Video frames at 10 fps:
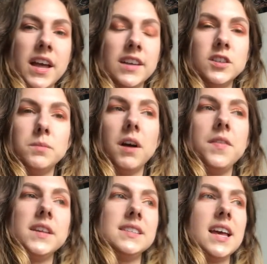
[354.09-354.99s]
And she brought
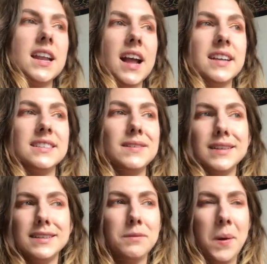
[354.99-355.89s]
these in, and I
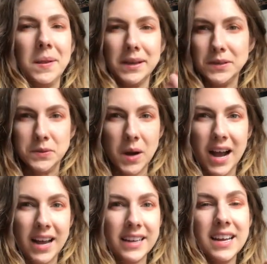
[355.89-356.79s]
really didn't want like a
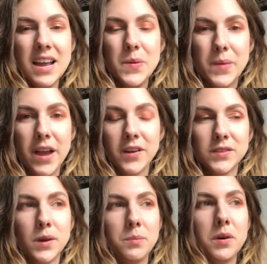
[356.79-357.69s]
dry bagel,
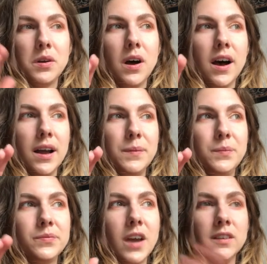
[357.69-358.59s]
so I put a
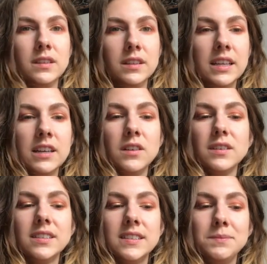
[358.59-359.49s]
little
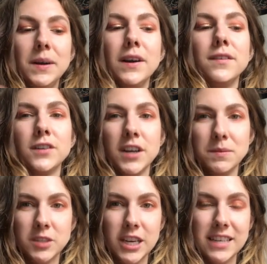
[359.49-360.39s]
smear of cream
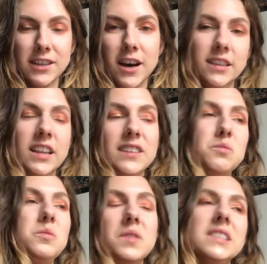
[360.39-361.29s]
cheese on, like
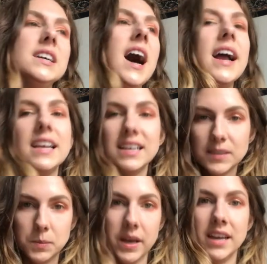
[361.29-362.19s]
the
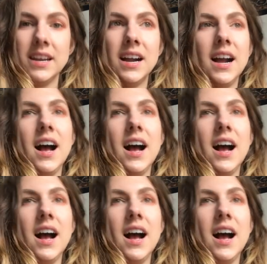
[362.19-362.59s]
tiniest bit.